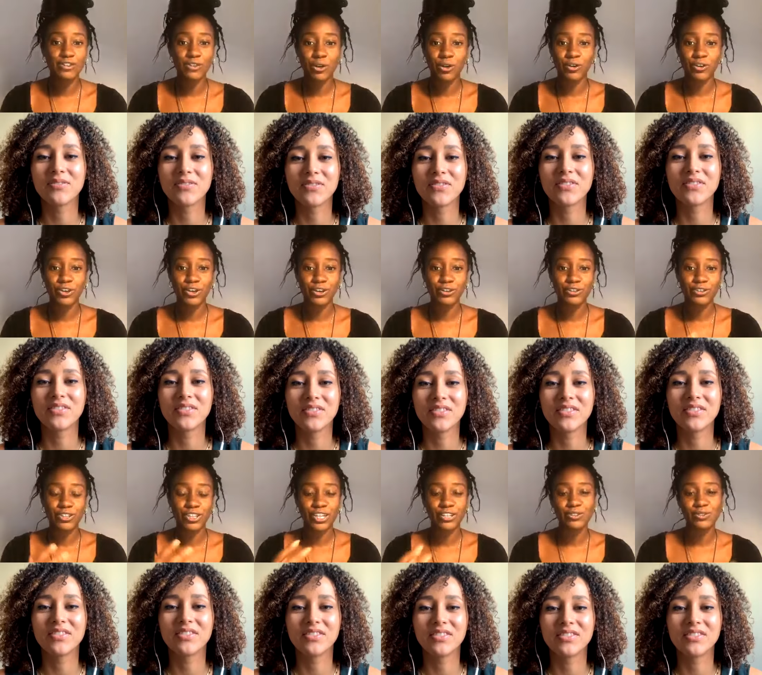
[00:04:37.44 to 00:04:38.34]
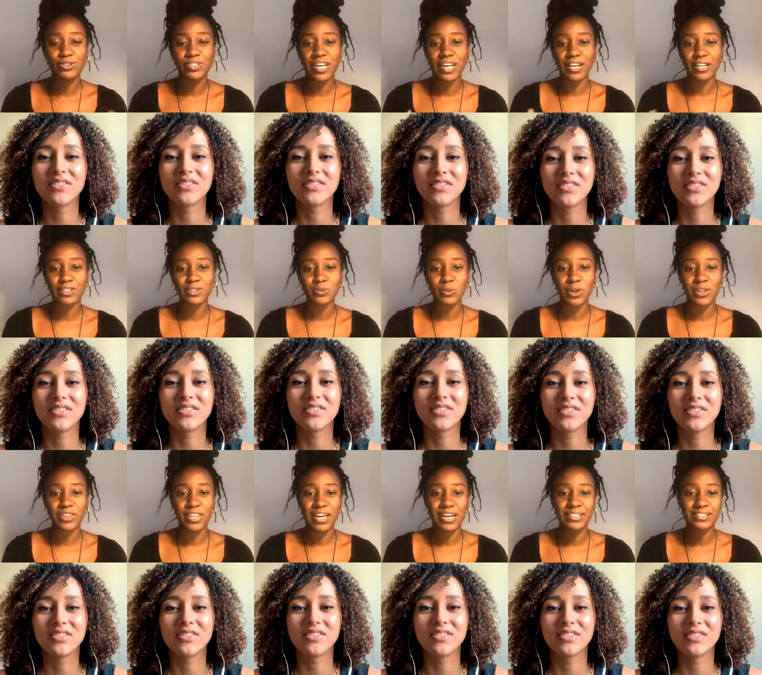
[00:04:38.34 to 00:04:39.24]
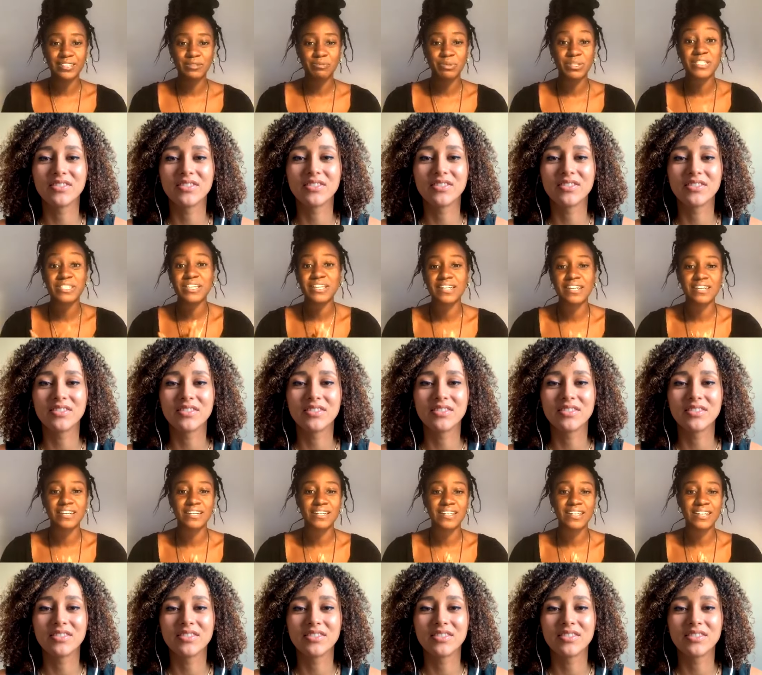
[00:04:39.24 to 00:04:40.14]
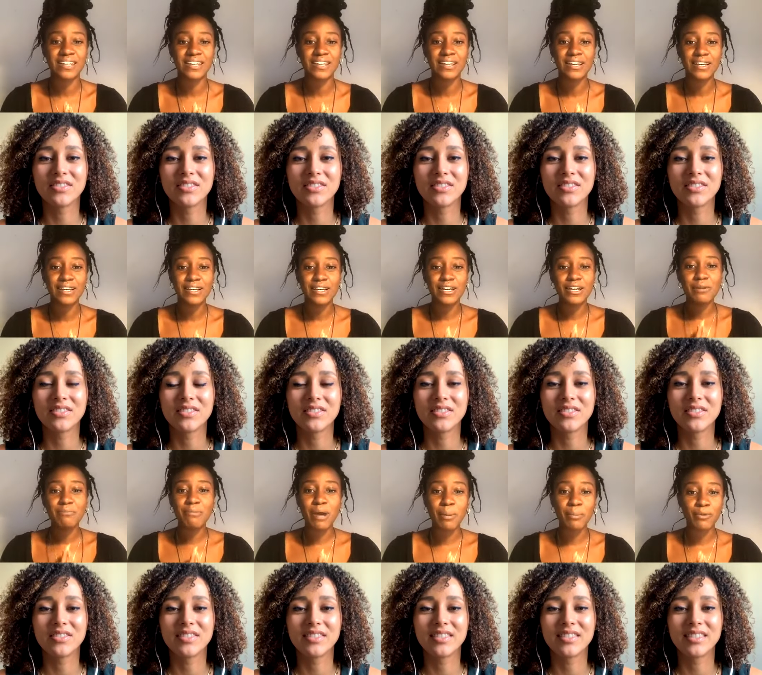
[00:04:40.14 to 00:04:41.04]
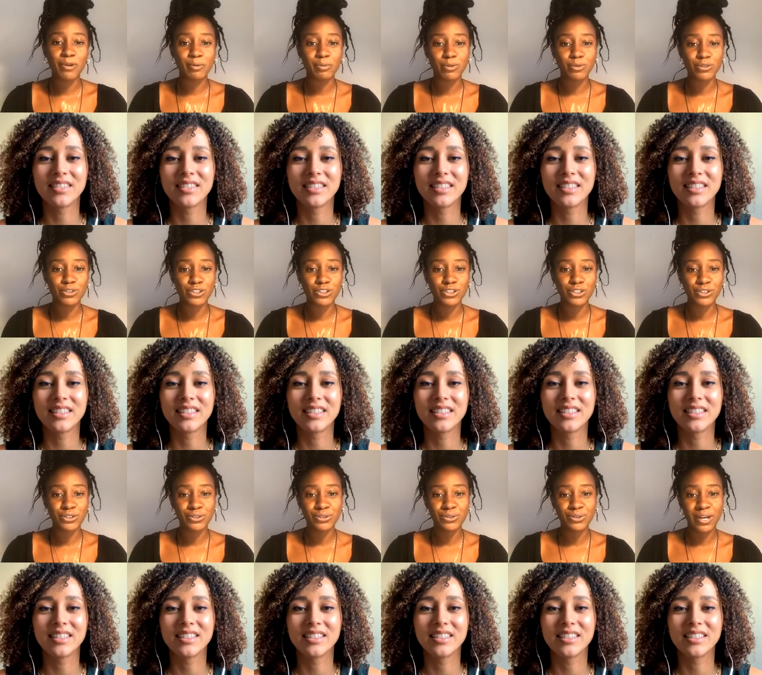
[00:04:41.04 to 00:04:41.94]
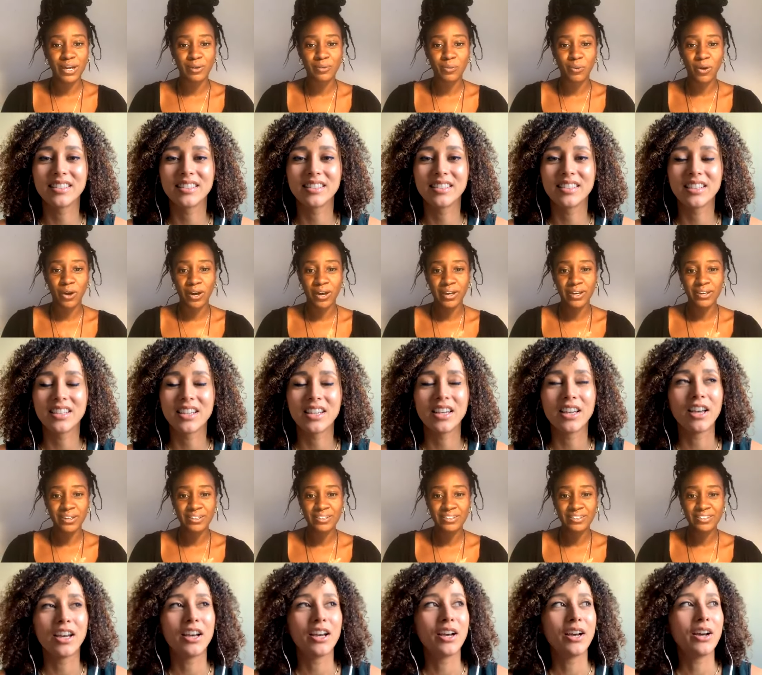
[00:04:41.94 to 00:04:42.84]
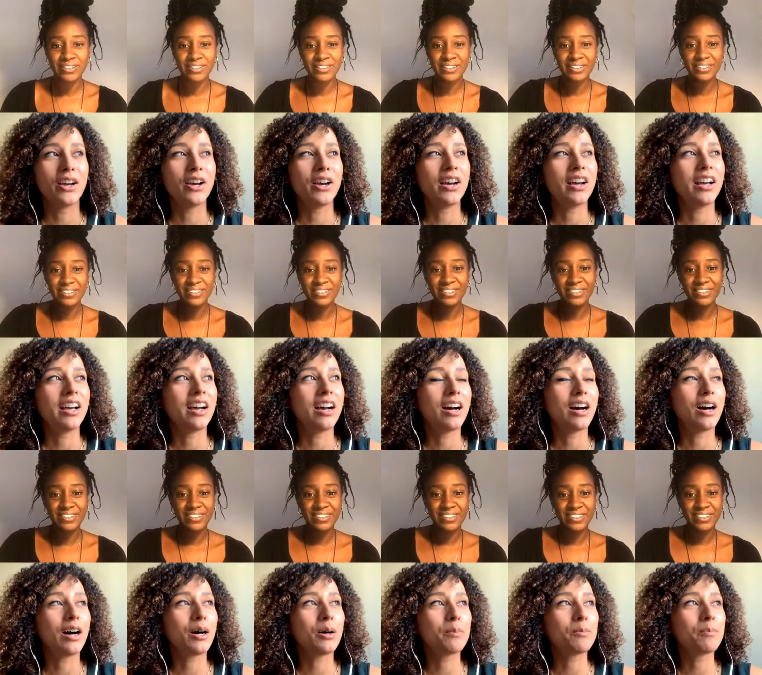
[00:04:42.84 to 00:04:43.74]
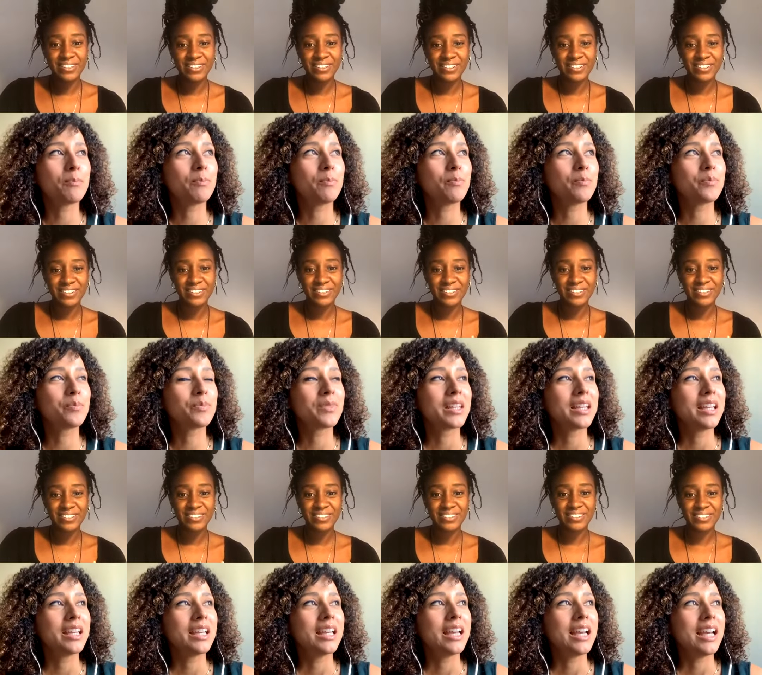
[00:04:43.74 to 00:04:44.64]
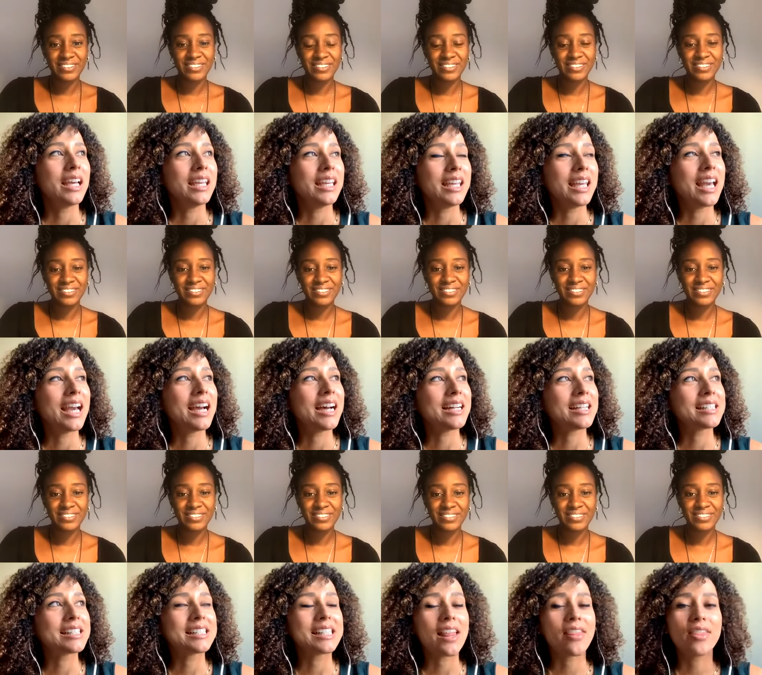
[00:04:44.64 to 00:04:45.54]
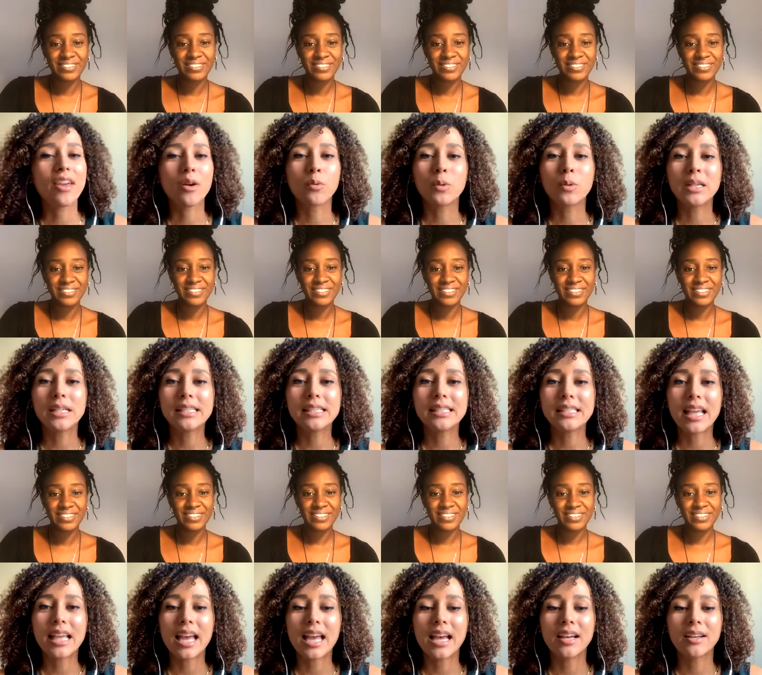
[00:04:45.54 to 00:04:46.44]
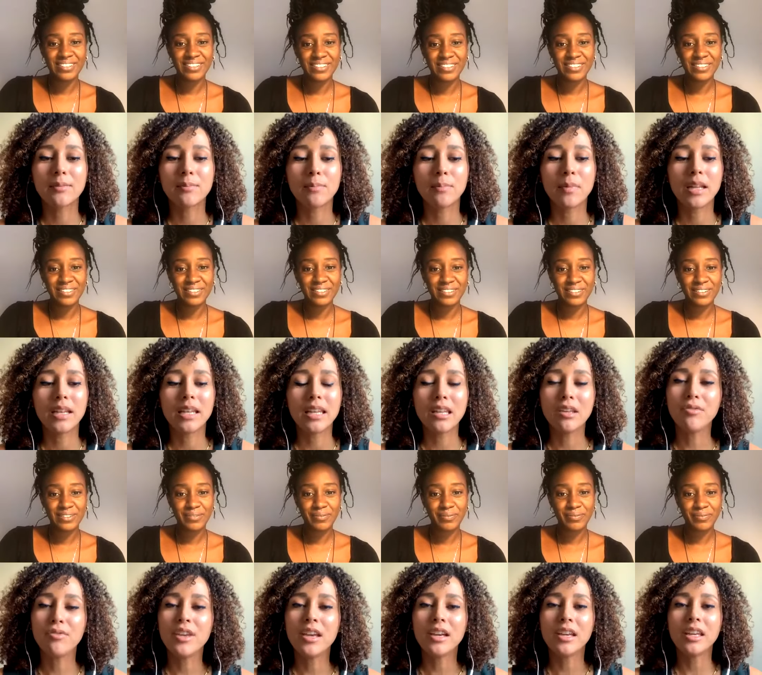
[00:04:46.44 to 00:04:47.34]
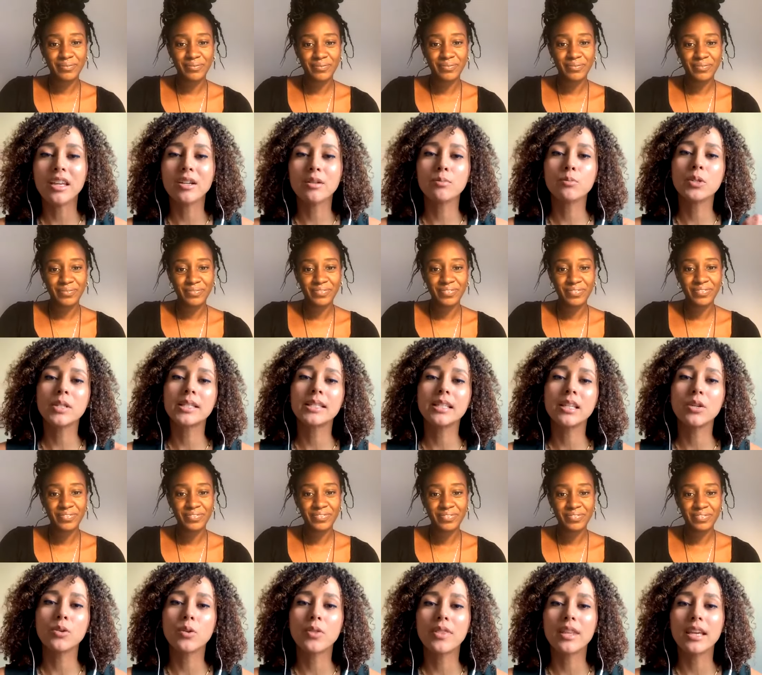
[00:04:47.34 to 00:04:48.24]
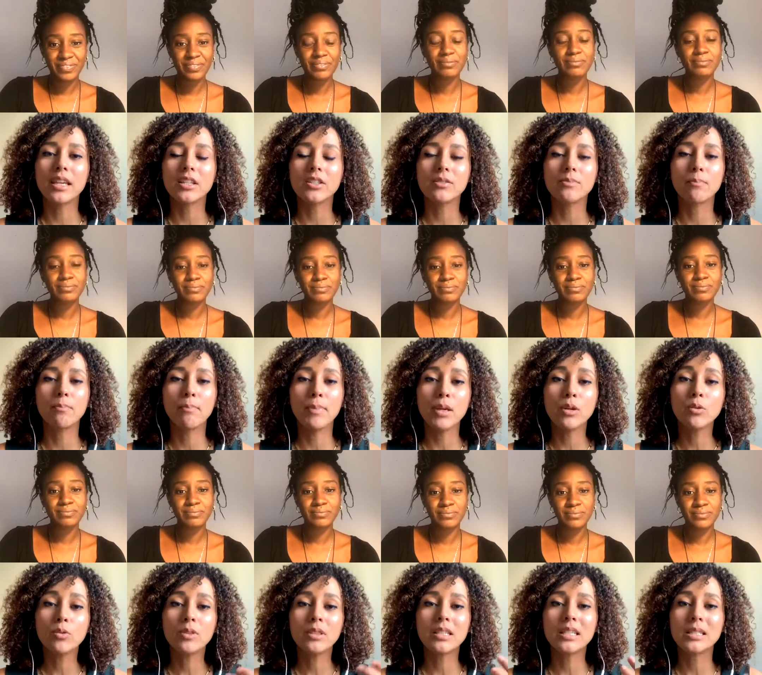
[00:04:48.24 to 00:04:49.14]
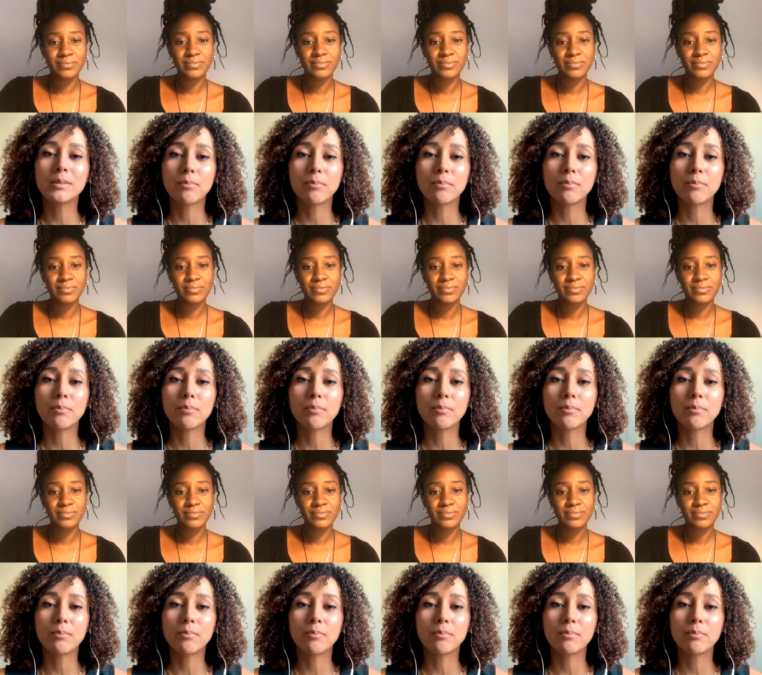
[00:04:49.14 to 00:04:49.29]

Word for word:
Speaker 1: and Oreo. So can you tell us one that's particularly memorable to you and why?
Speaker 2: Um, Yes, there was uh, Nivea here in Brazil. They built this